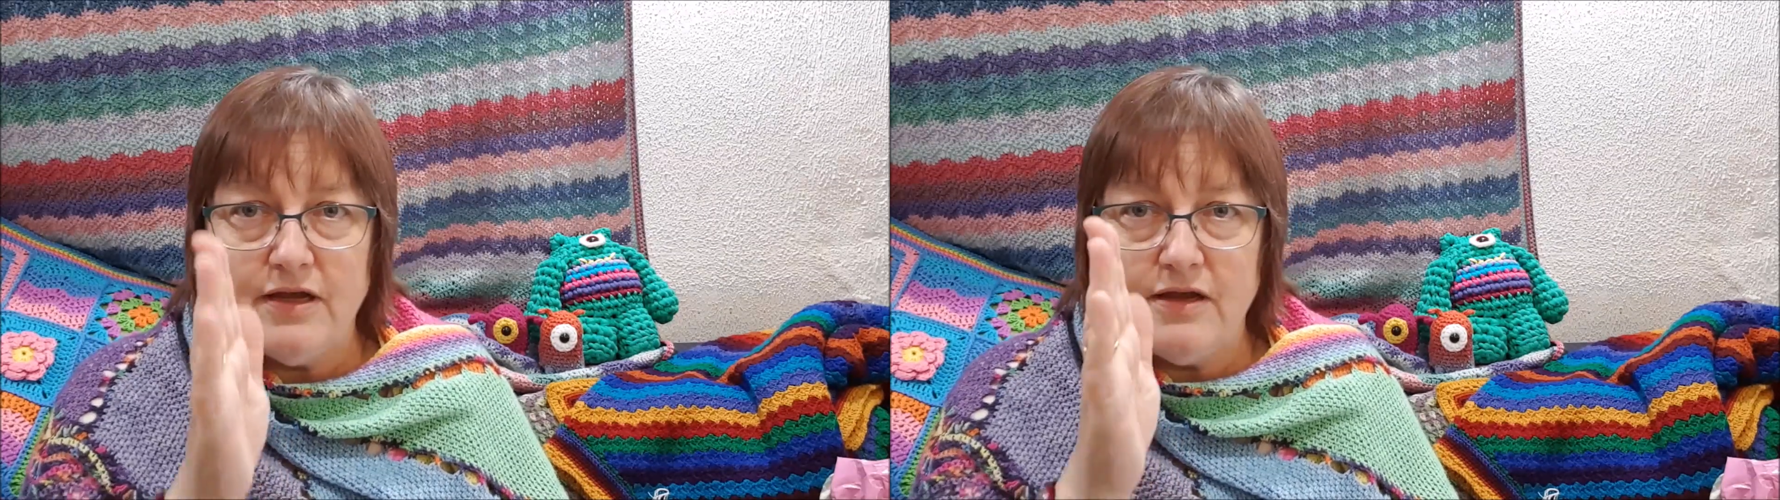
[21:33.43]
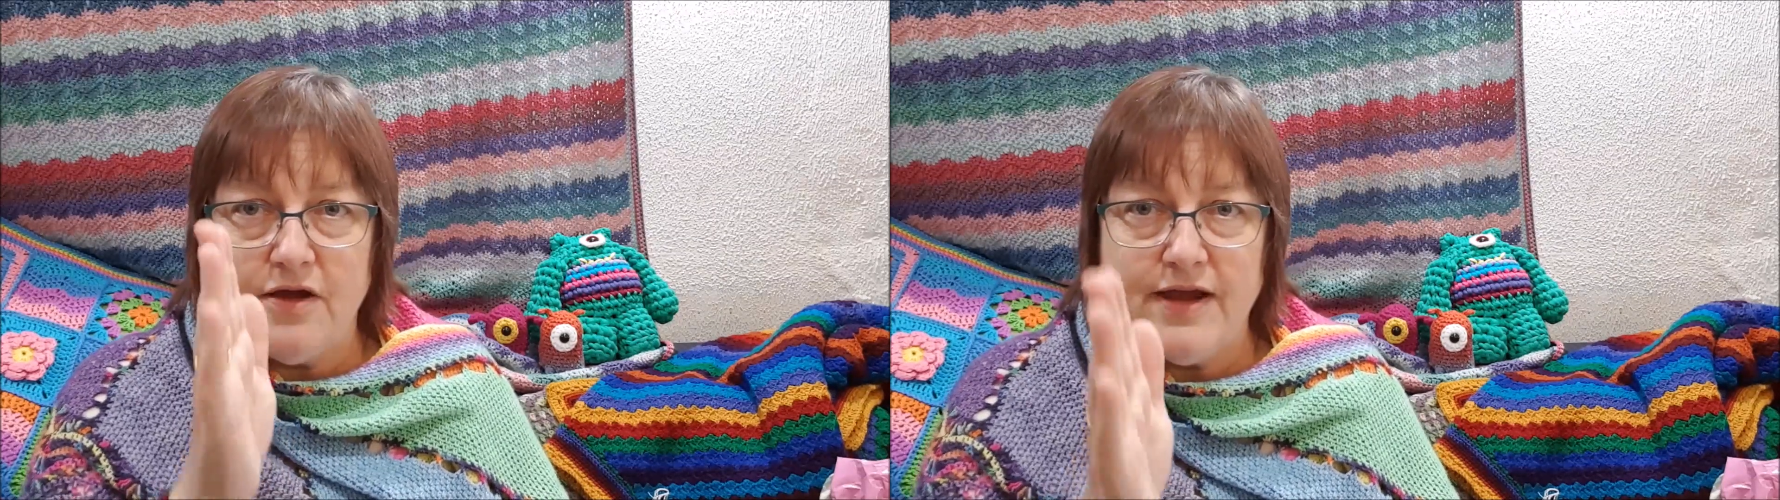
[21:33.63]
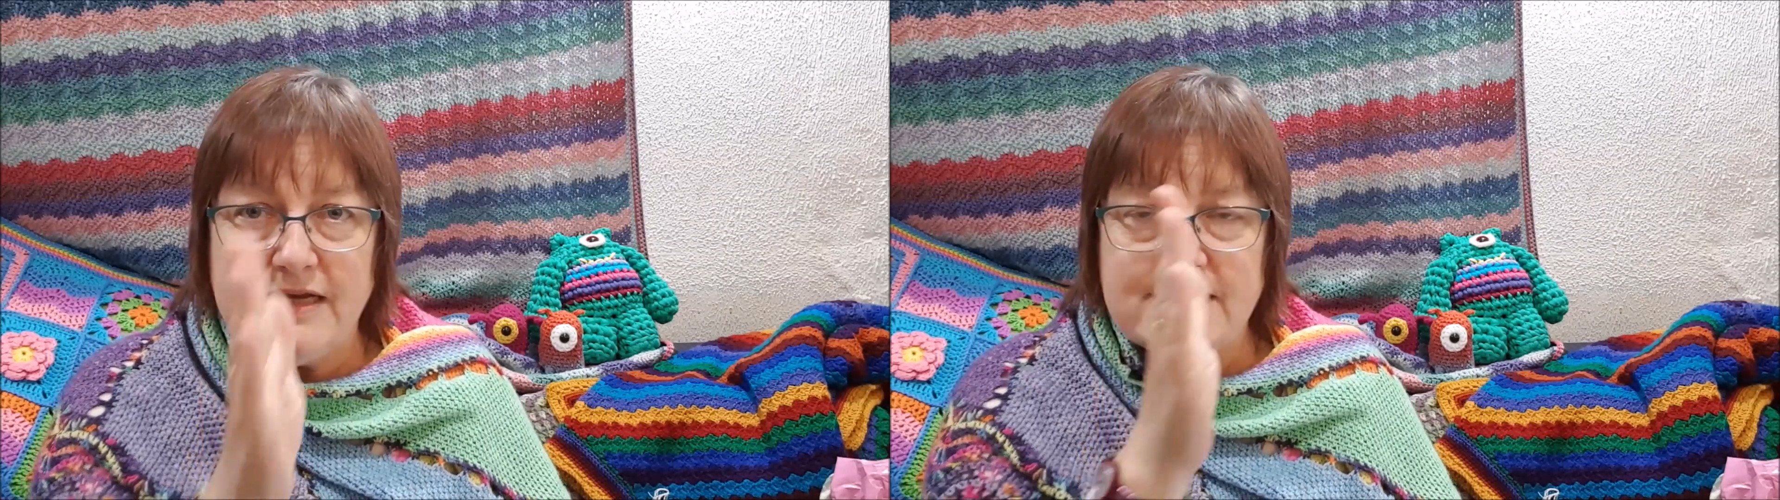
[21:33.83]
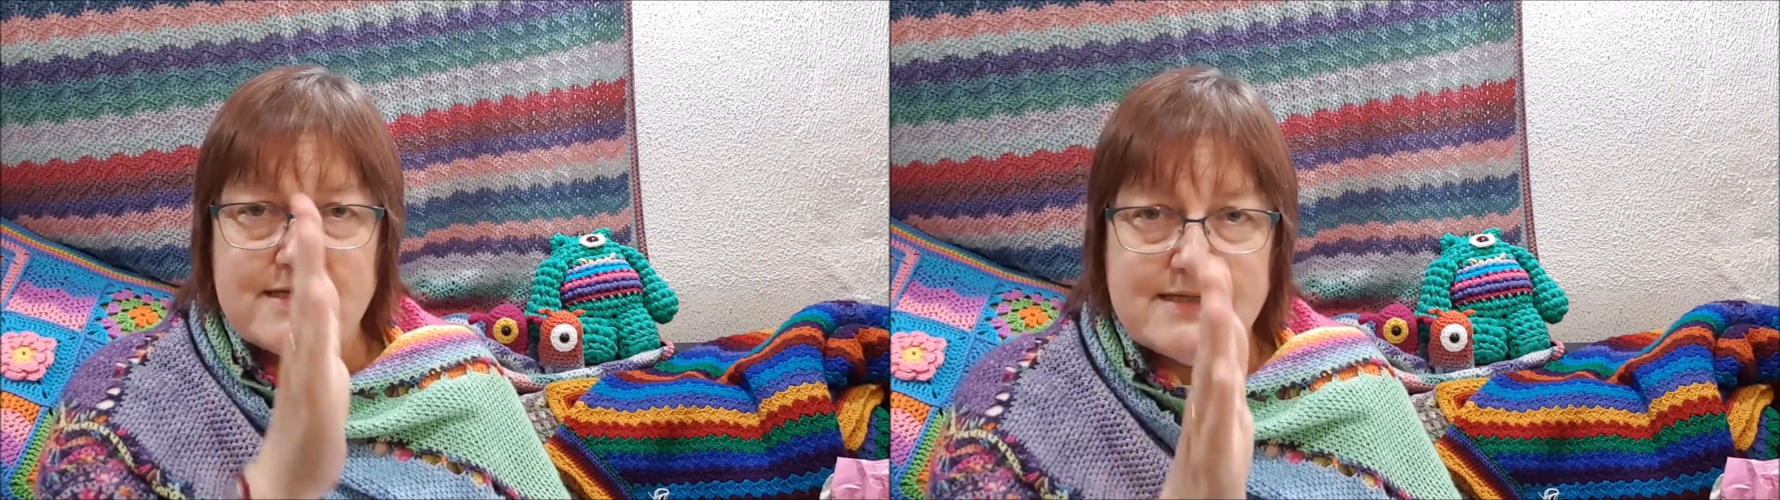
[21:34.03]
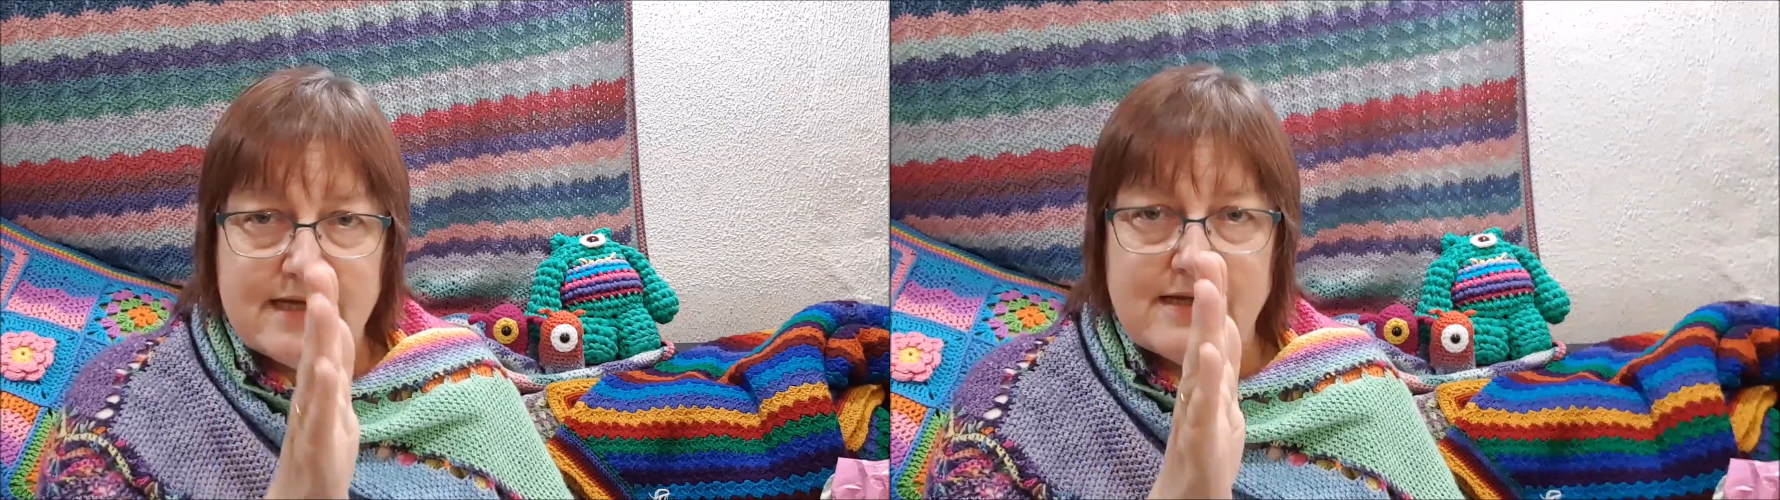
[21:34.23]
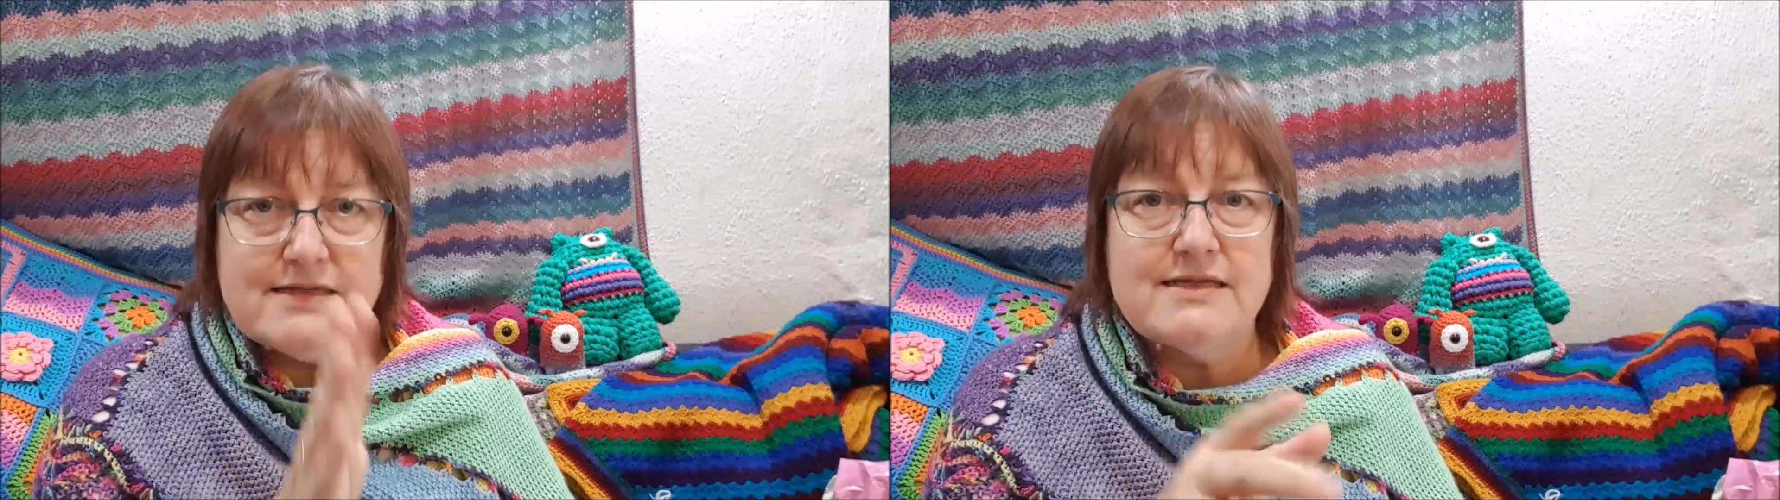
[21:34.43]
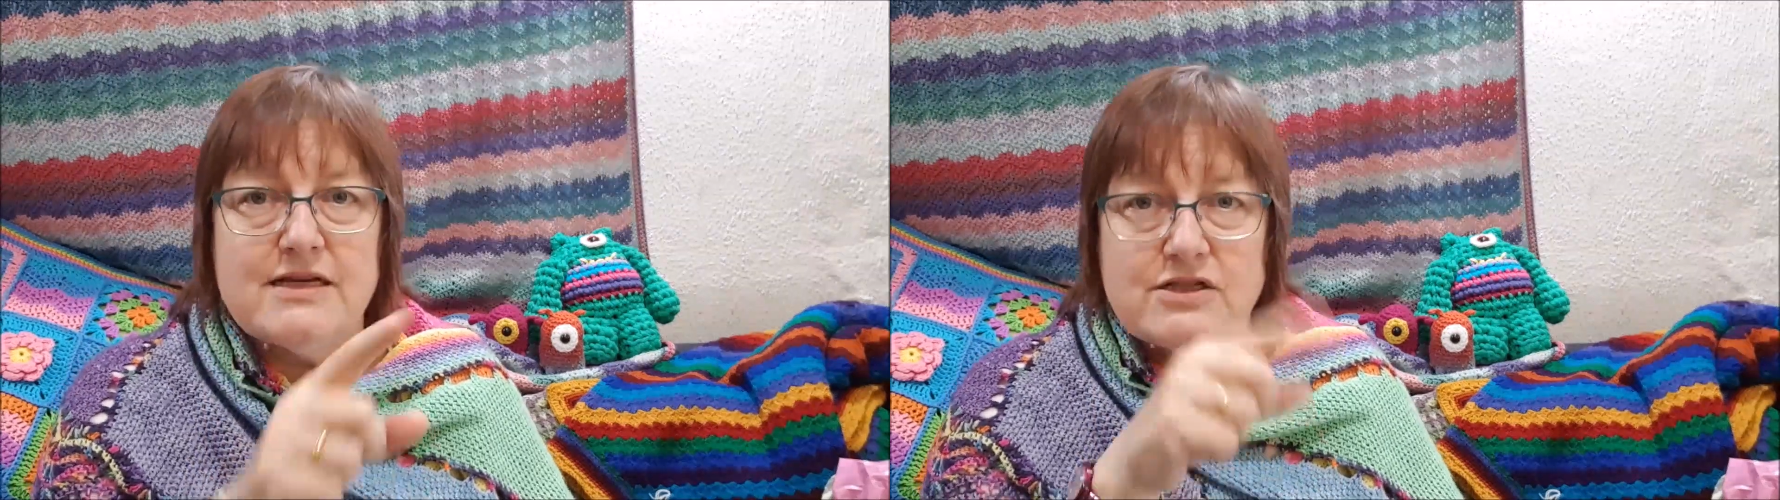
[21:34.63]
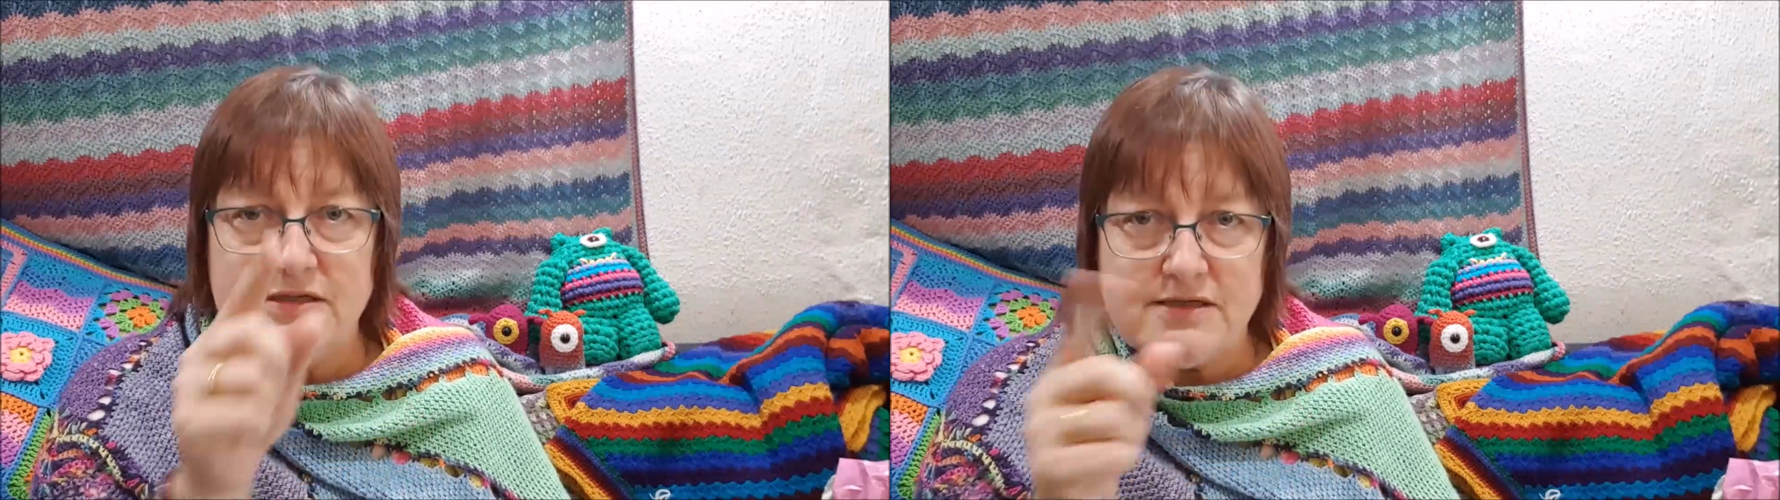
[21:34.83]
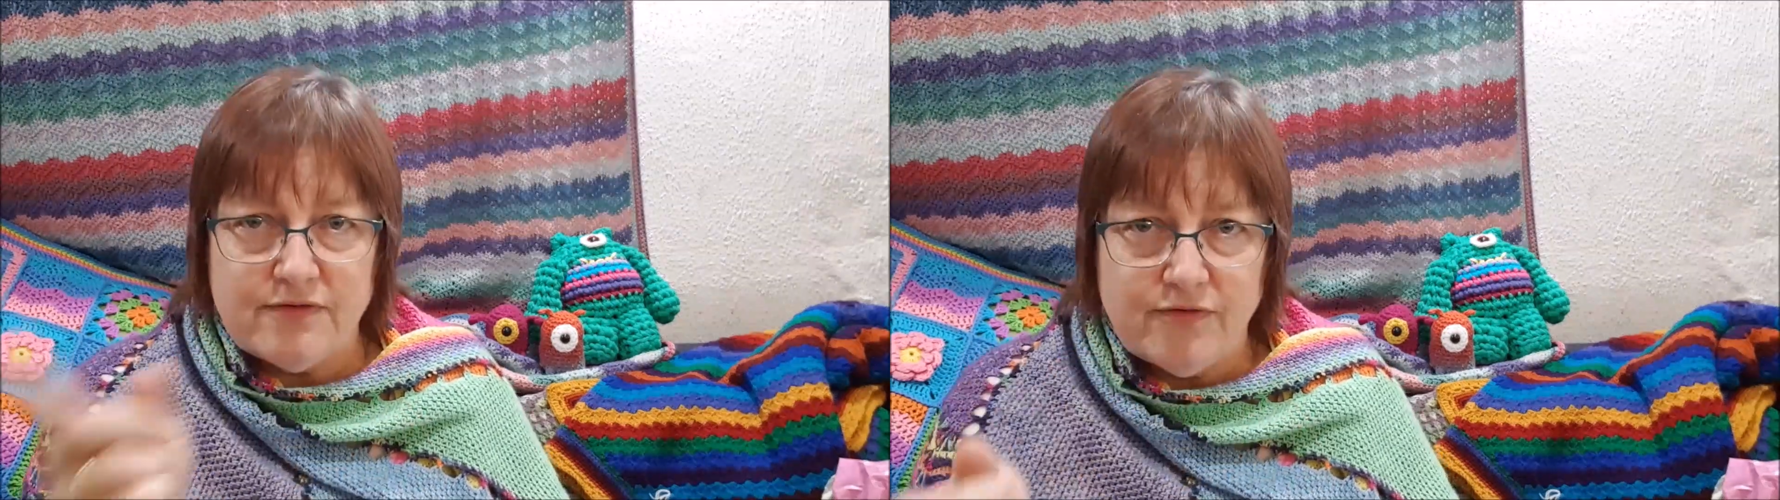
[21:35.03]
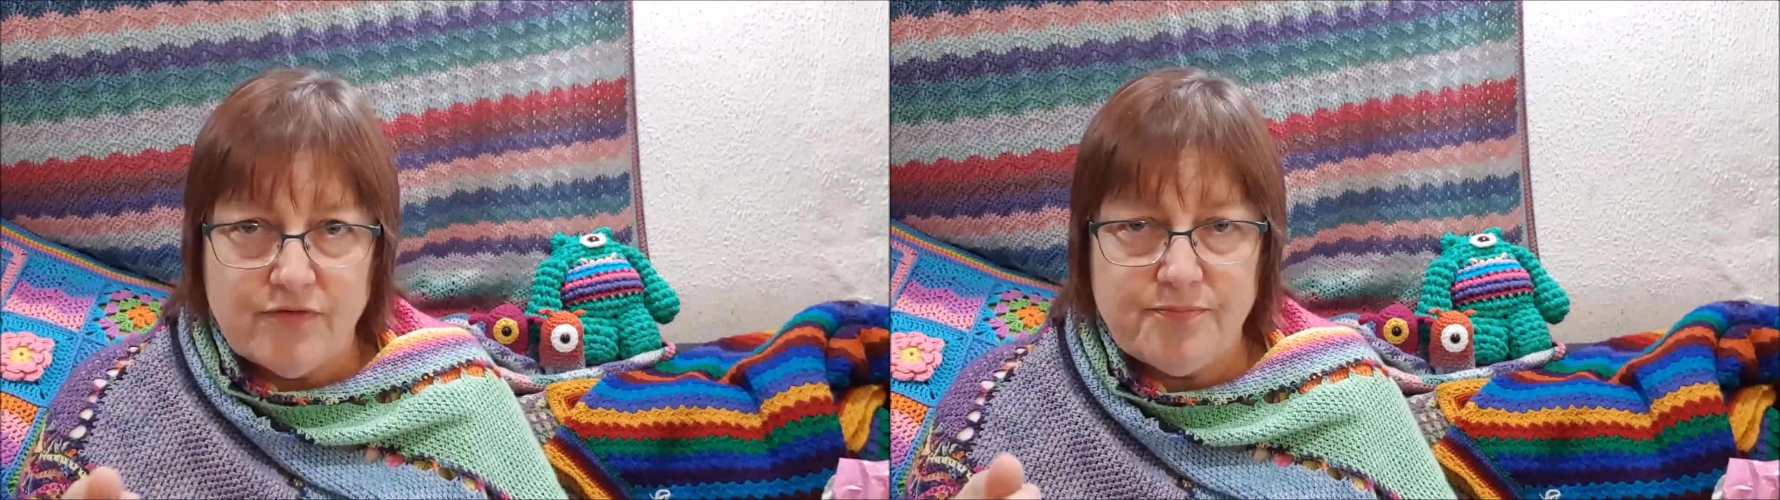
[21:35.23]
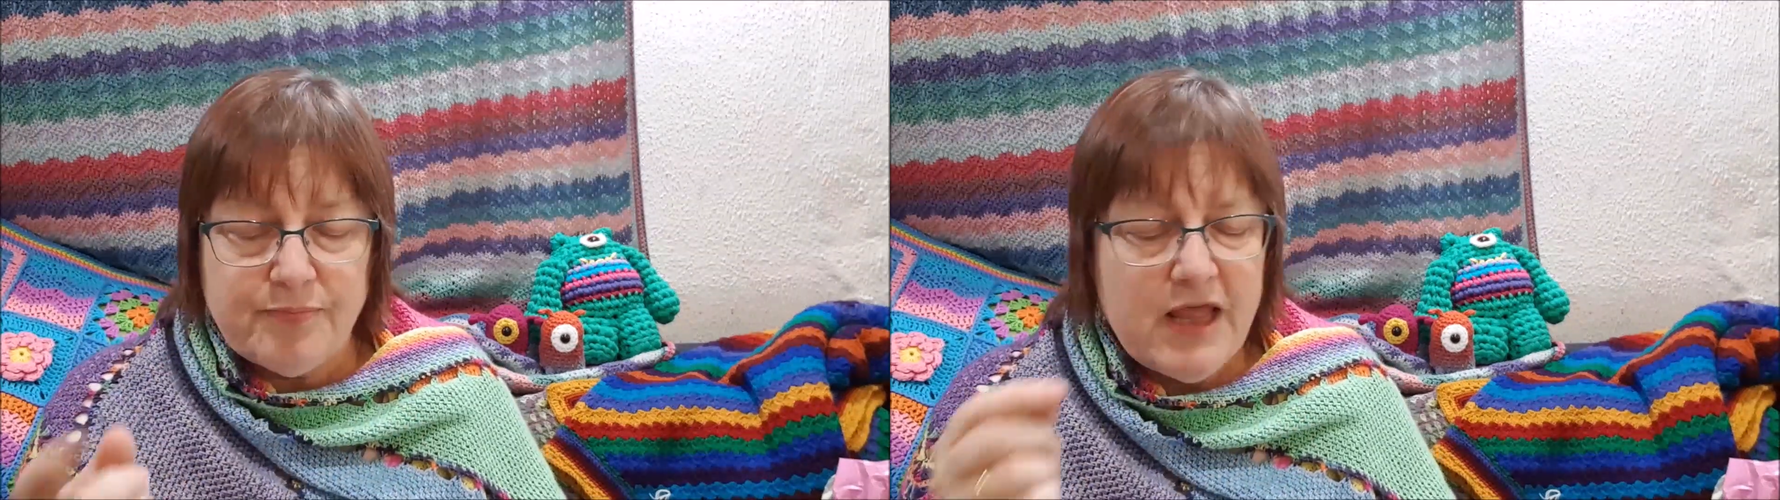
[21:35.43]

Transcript: going into the second stitch and so forth.